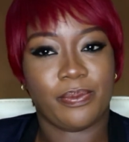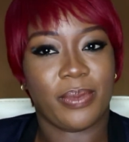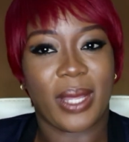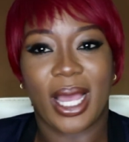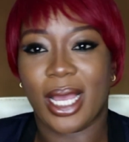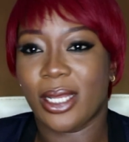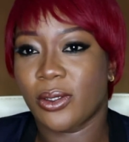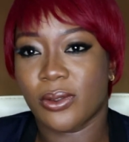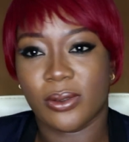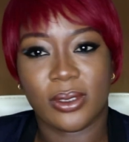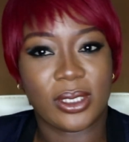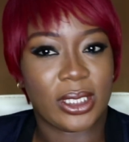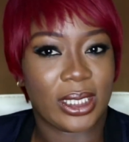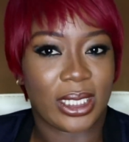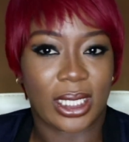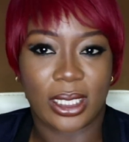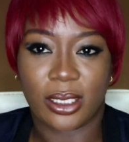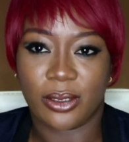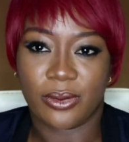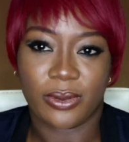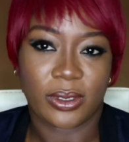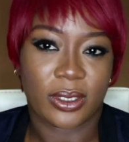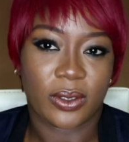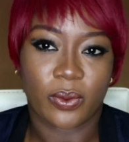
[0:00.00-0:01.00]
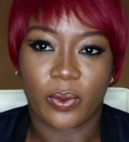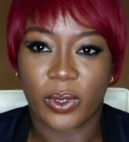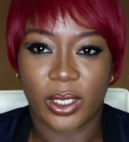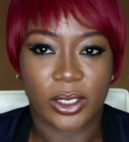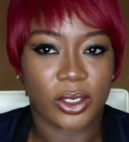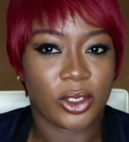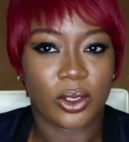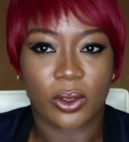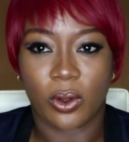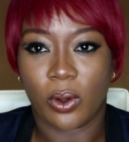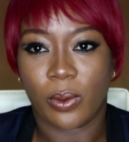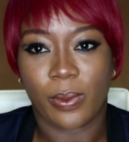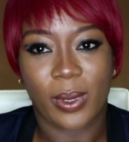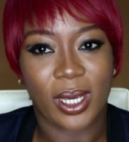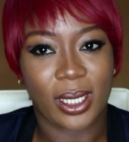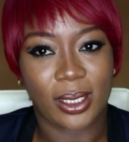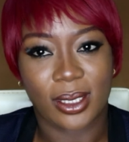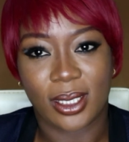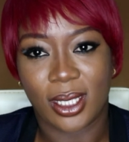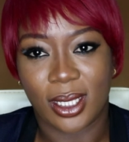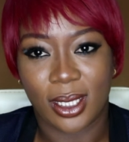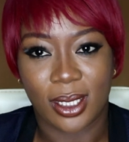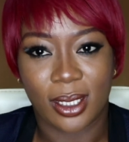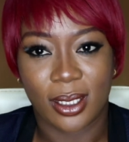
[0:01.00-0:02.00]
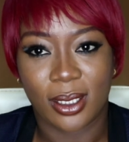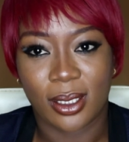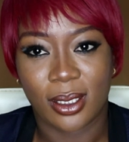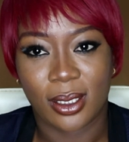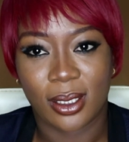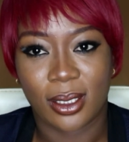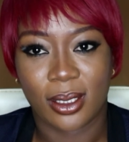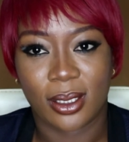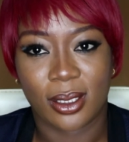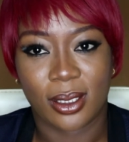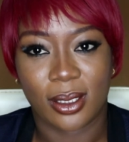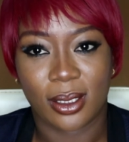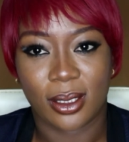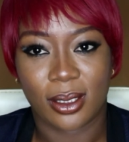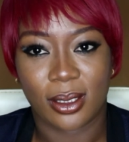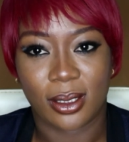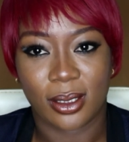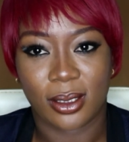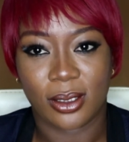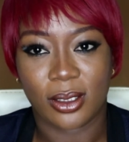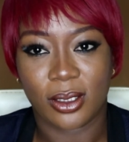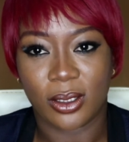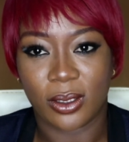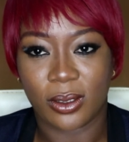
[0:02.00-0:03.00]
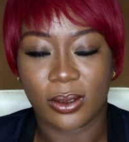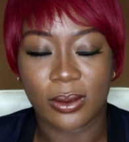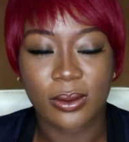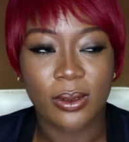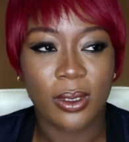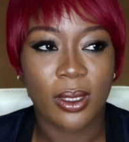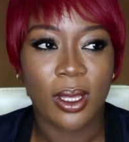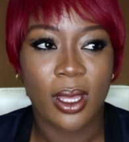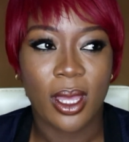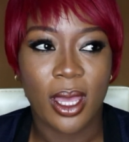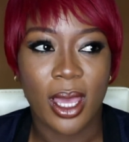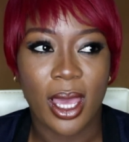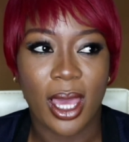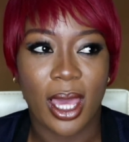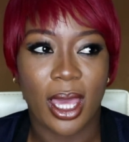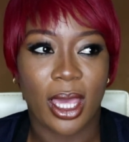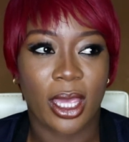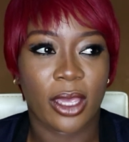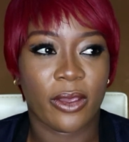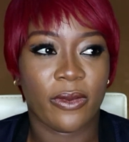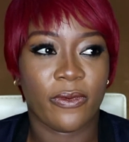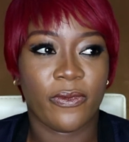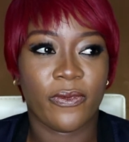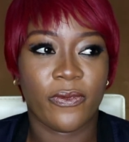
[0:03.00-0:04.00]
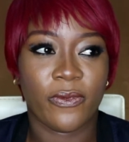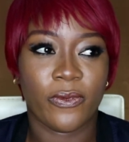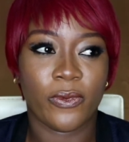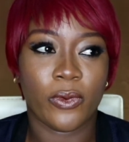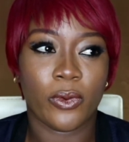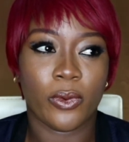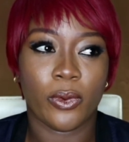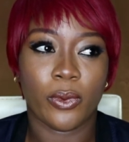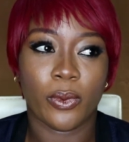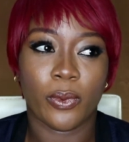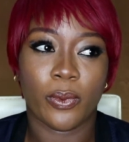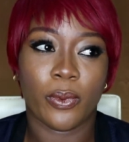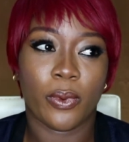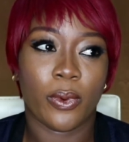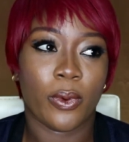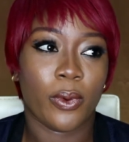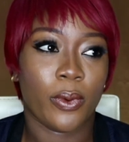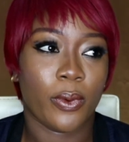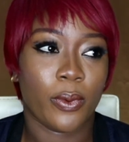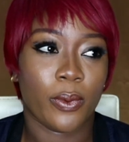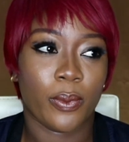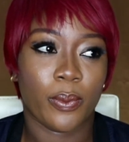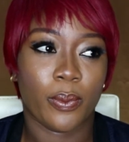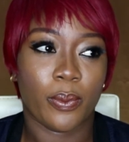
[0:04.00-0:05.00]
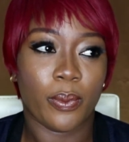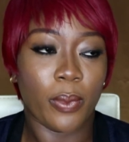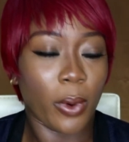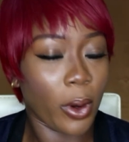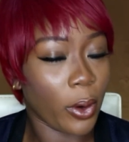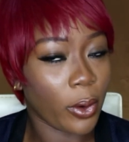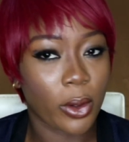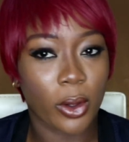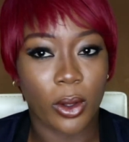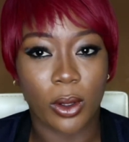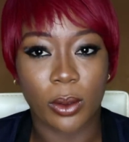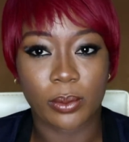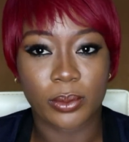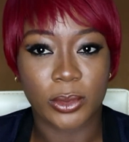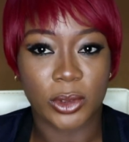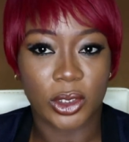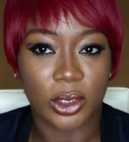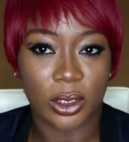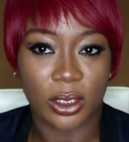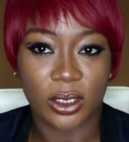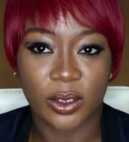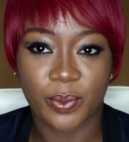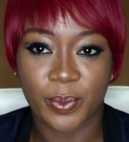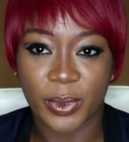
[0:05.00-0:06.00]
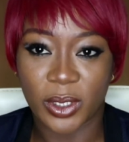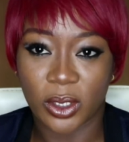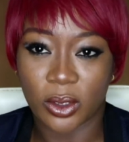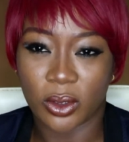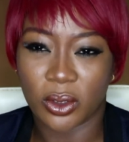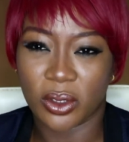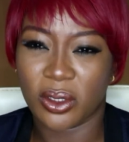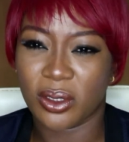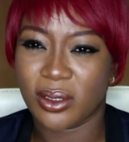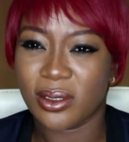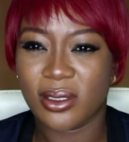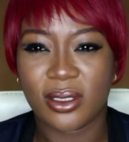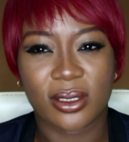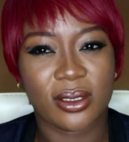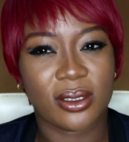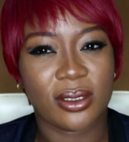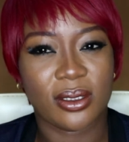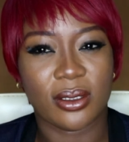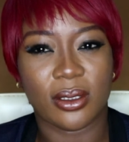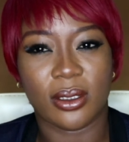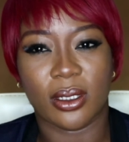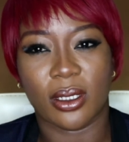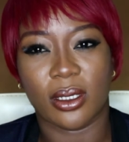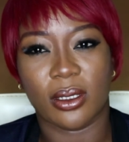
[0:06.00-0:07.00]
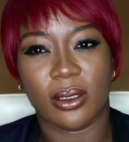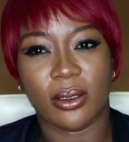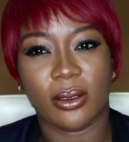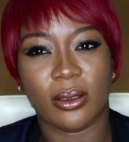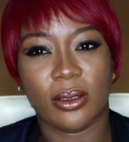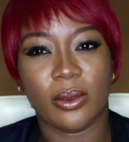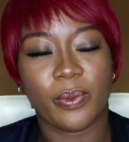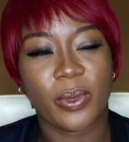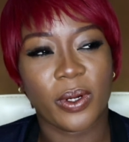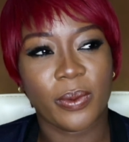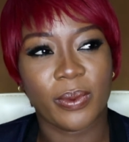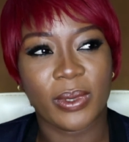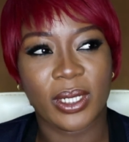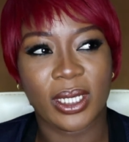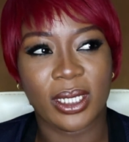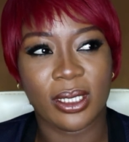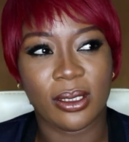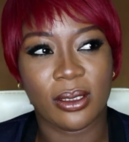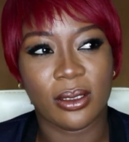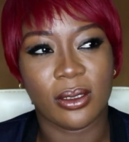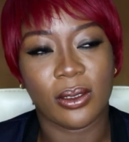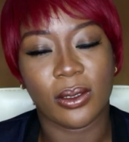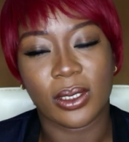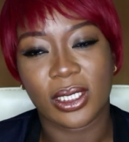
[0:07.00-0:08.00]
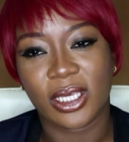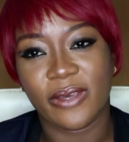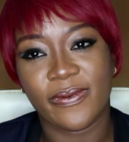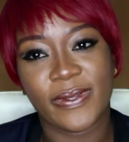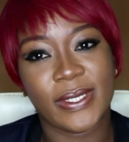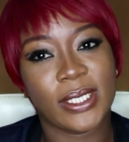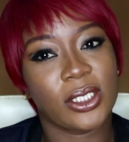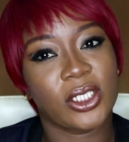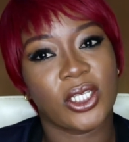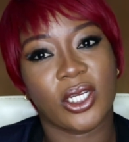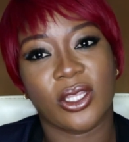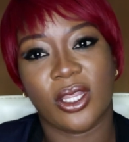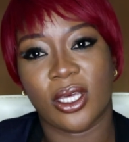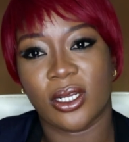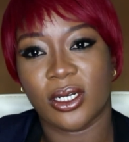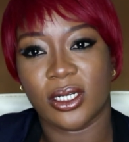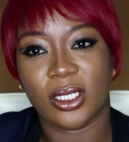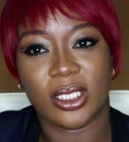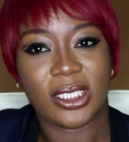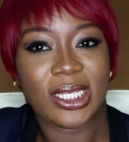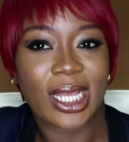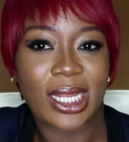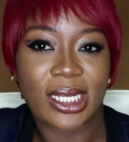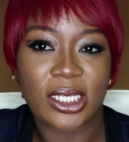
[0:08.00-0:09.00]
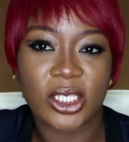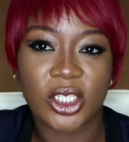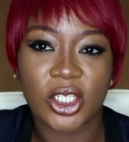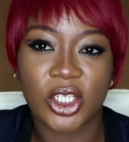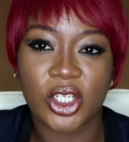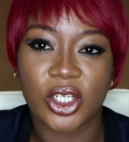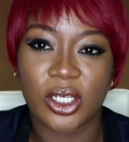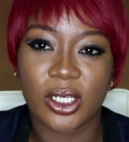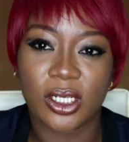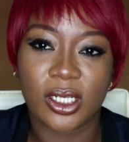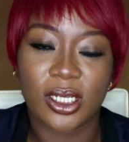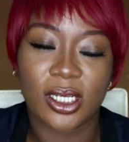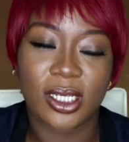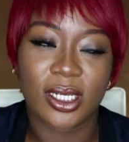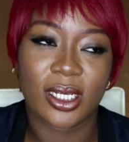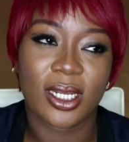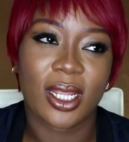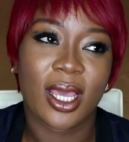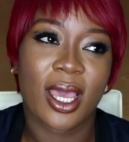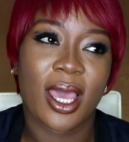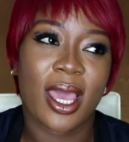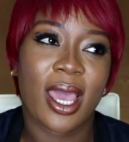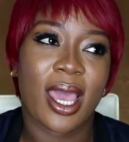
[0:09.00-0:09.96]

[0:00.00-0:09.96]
I don't see any reason why you should go back there, you know? If you broke up just because, you know, you're probably not giving each other attention